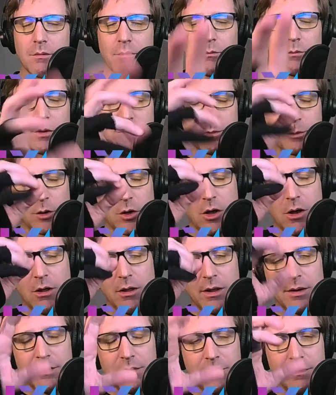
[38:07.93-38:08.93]

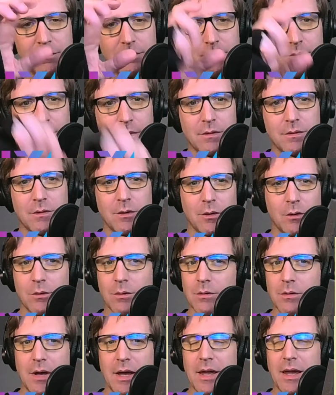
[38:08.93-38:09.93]
whatchamacallit, the
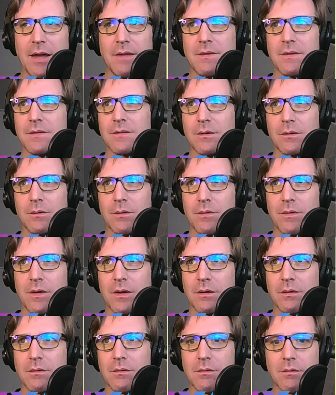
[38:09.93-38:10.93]
circle. I hate the circle thing.